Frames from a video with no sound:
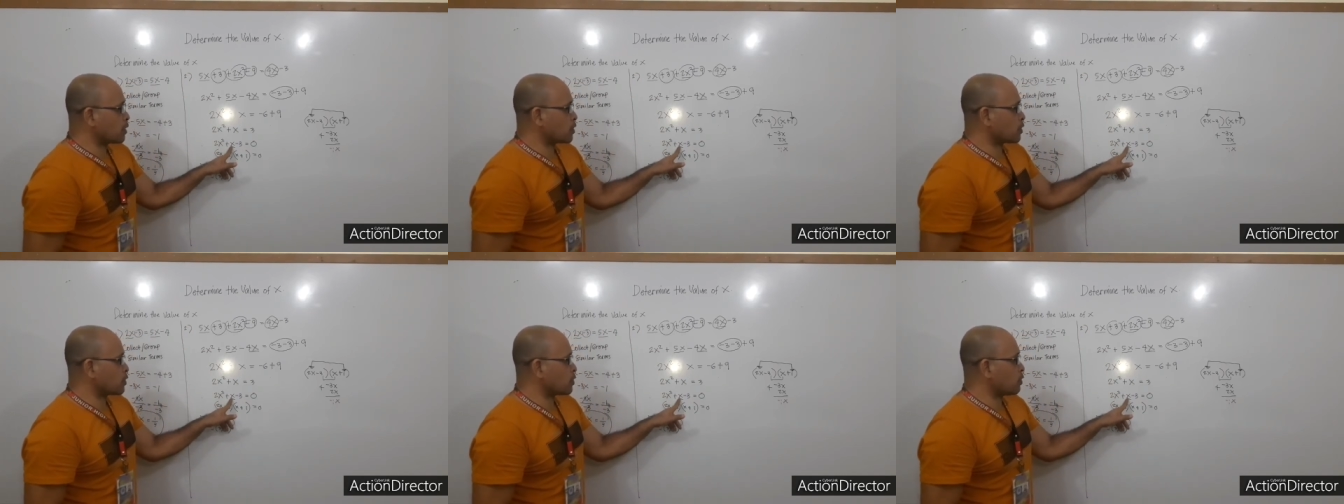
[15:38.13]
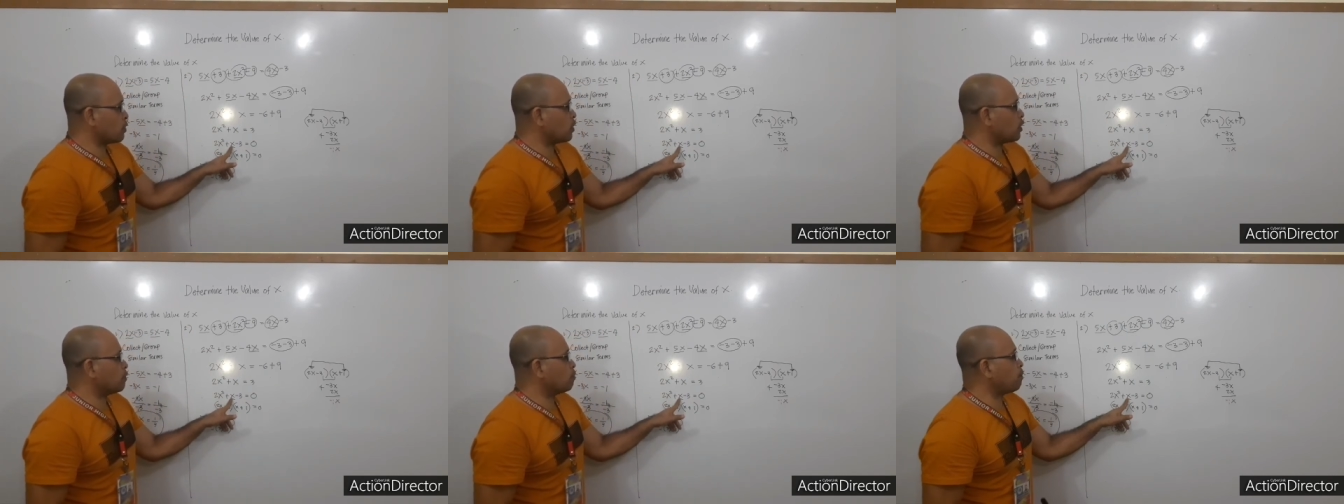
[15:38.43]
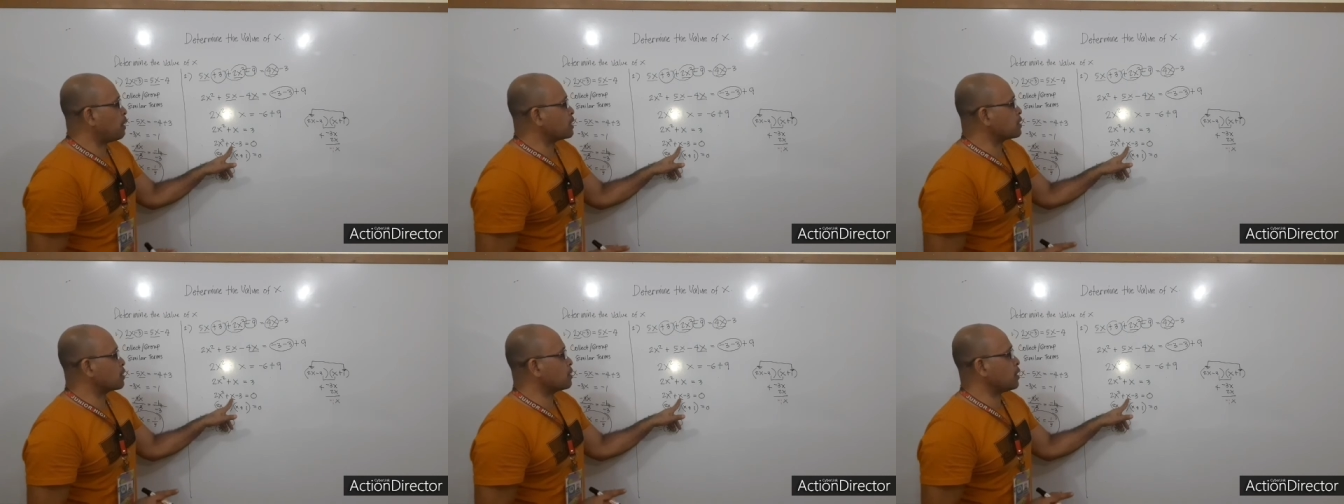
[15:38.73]
x
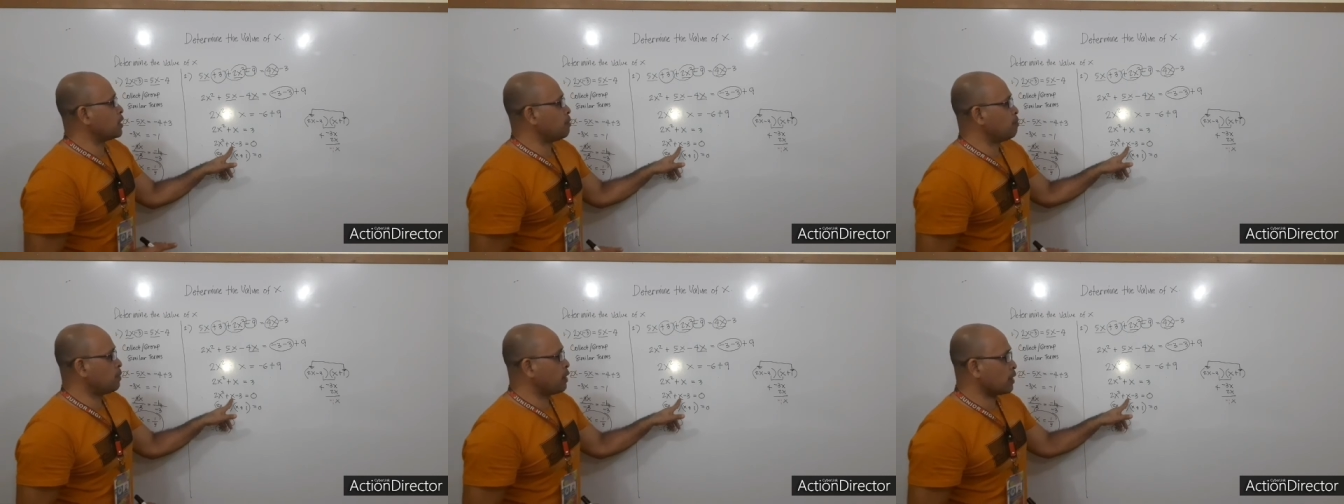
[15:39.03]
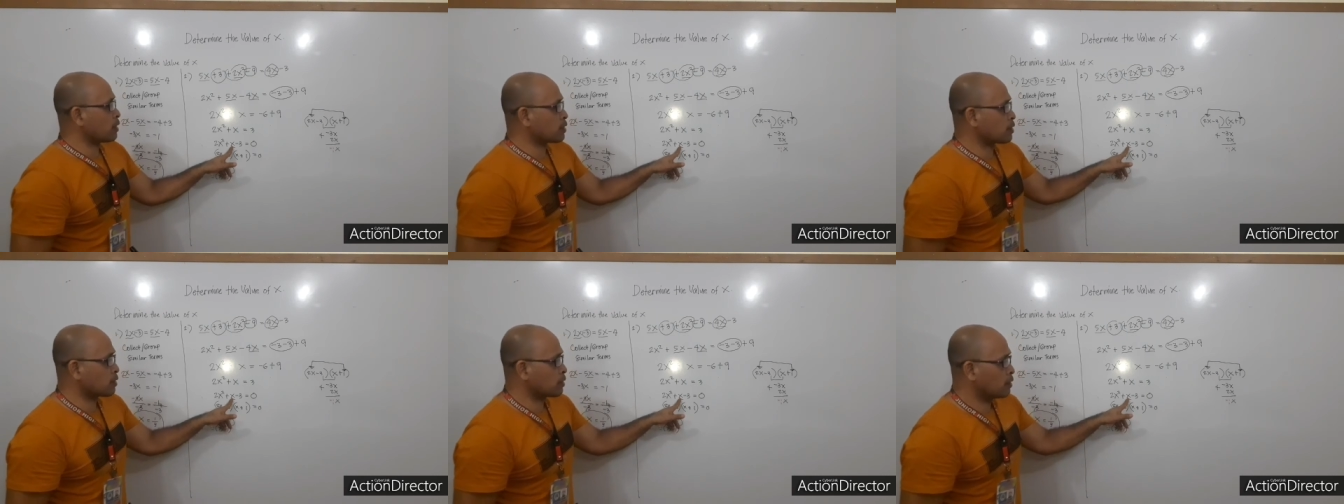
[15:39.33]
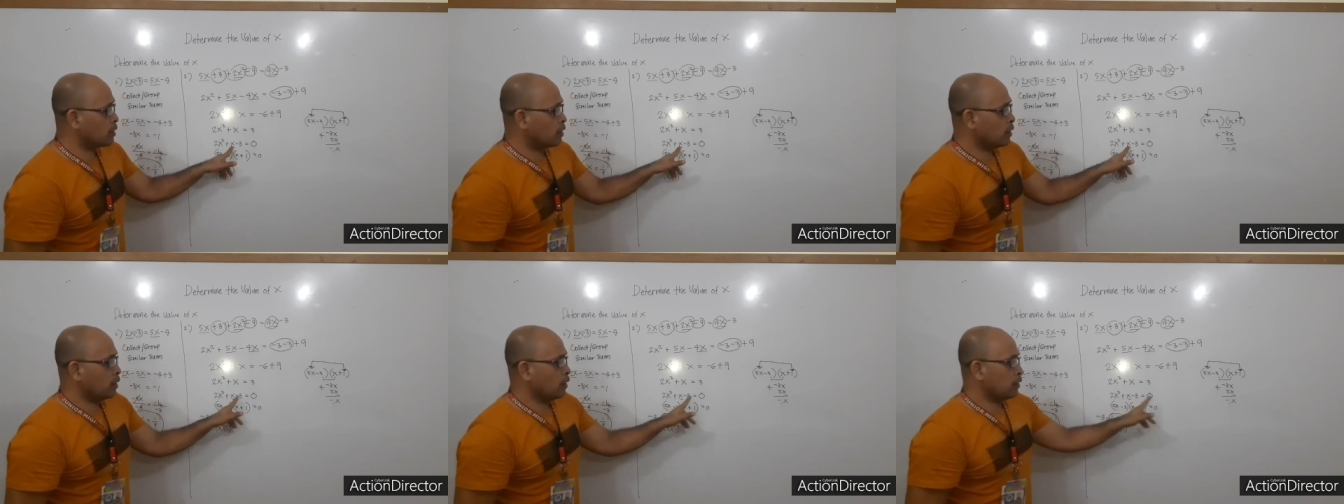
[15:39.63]
or positive
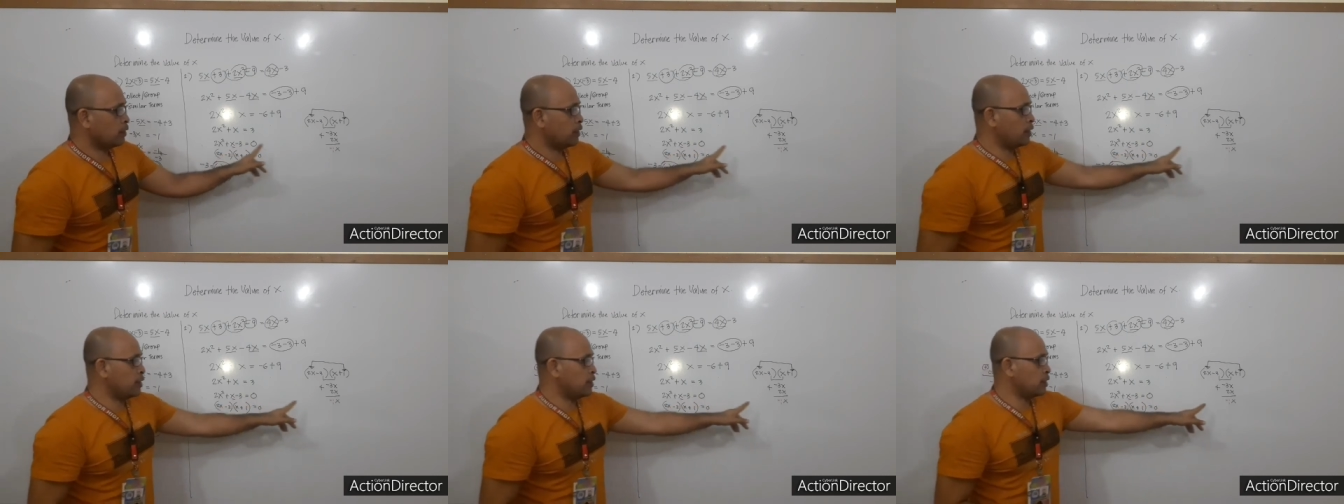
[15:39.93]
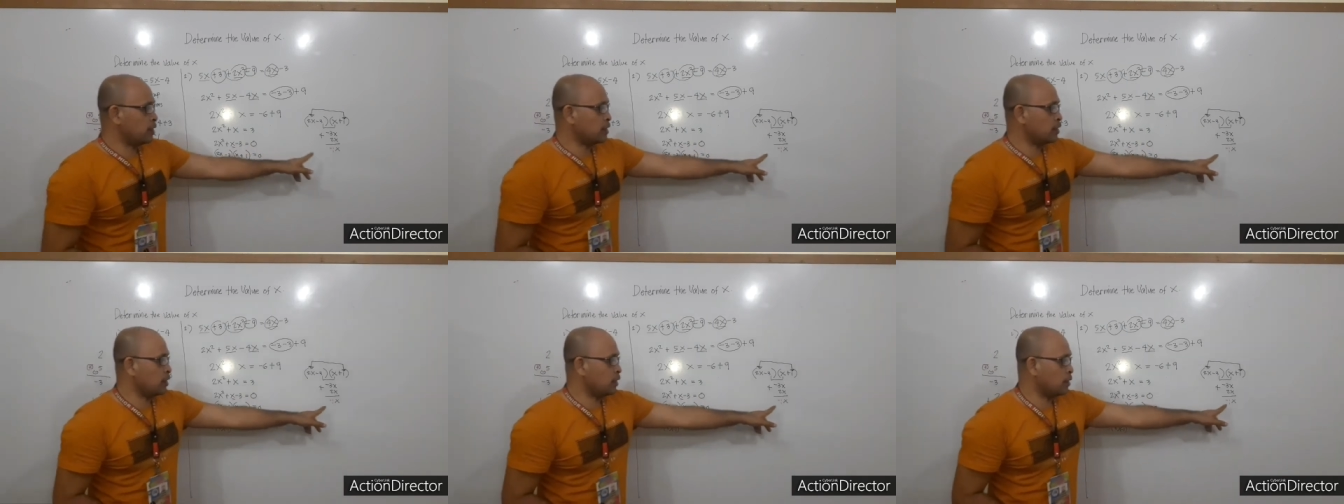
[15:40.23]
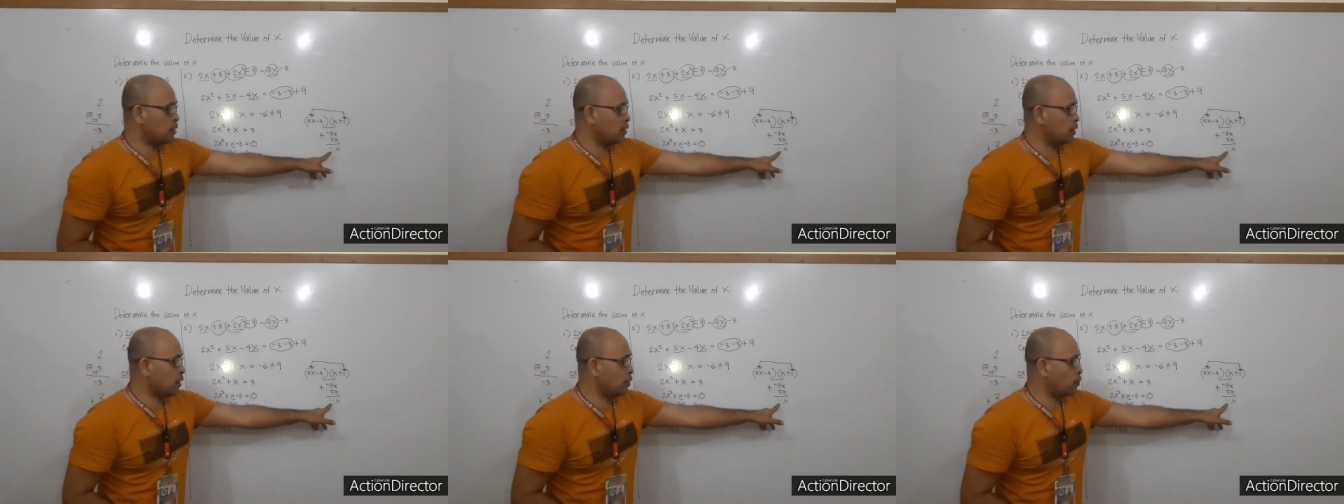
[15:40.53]
x, this is
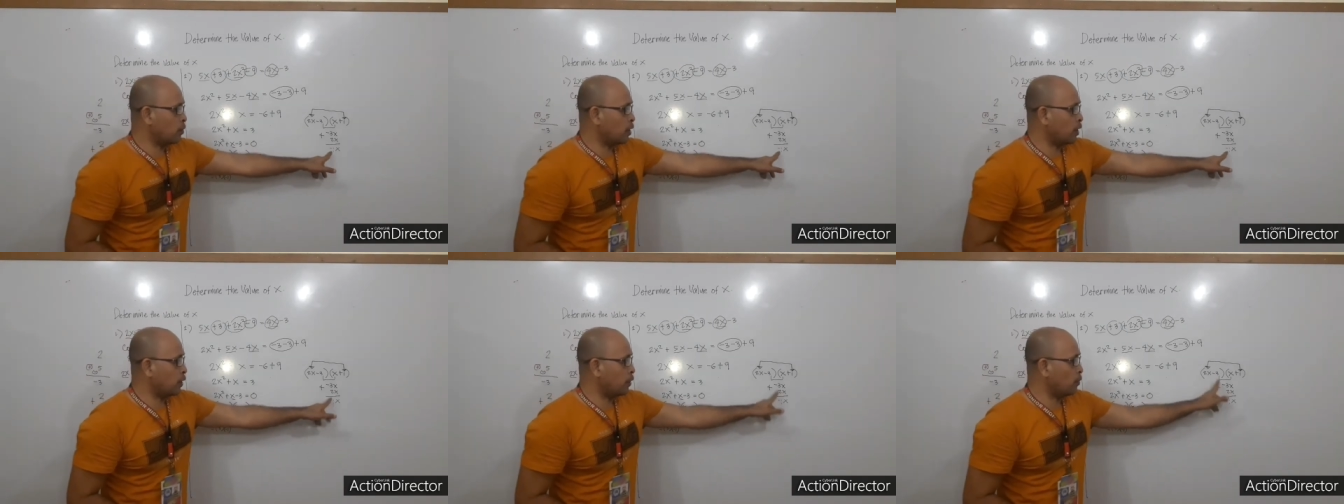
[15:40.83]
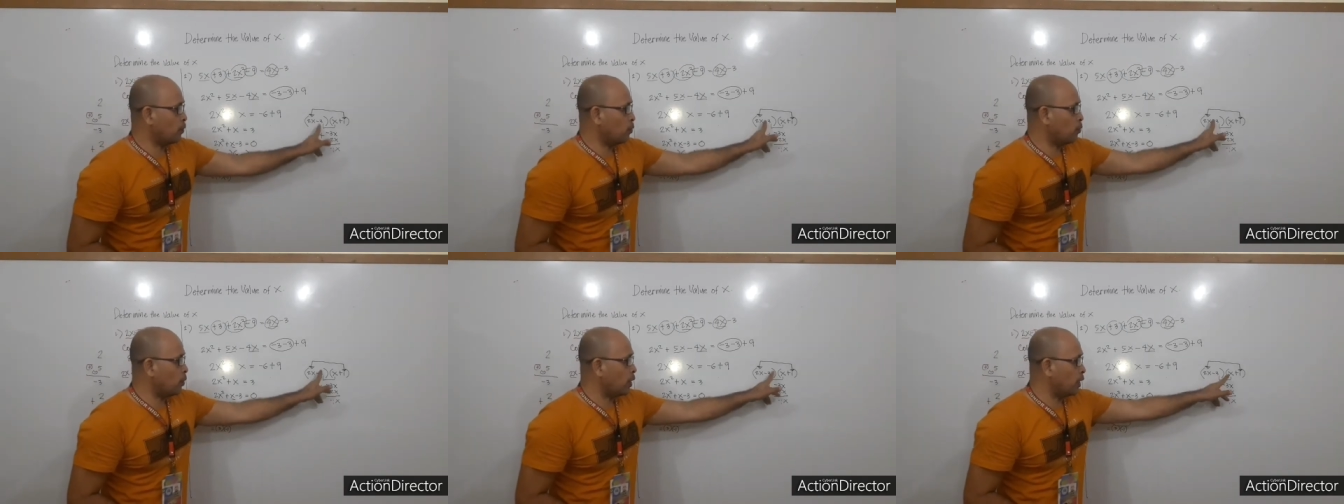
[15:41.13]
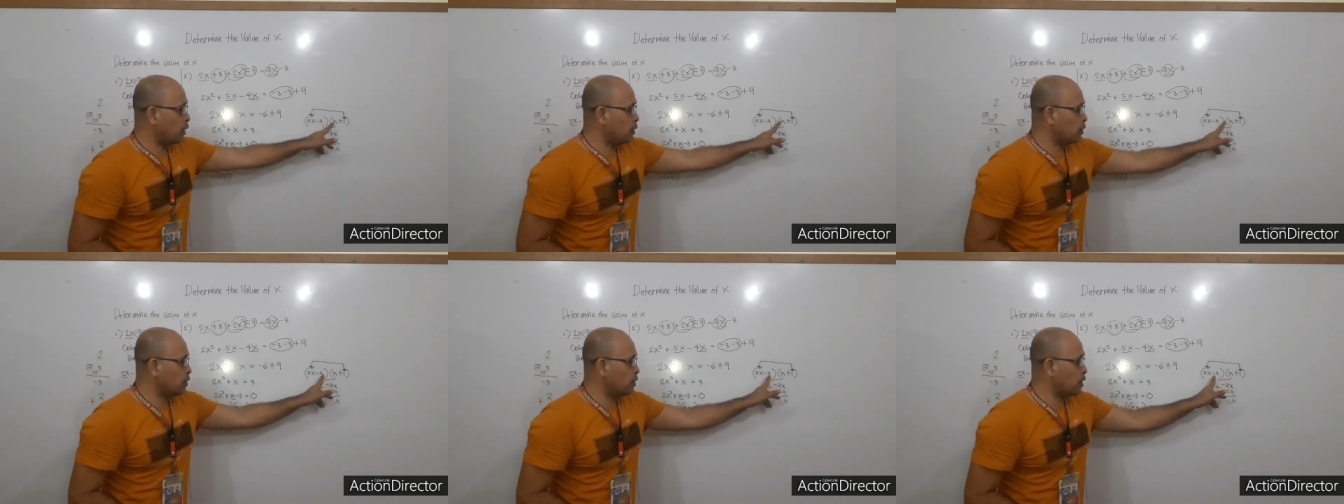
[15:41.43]
not the required
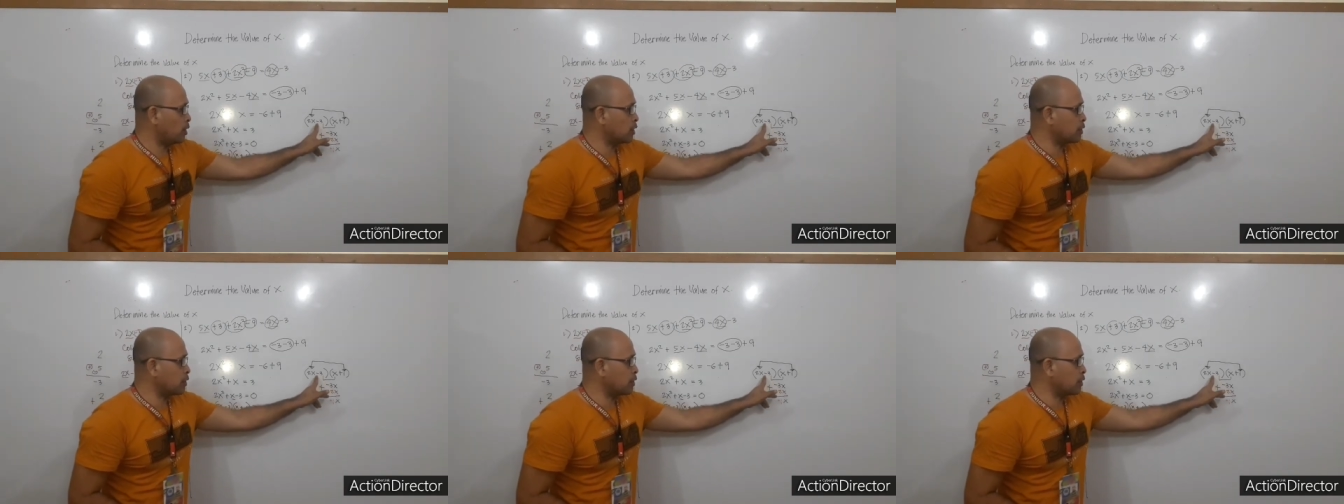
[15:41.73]
one.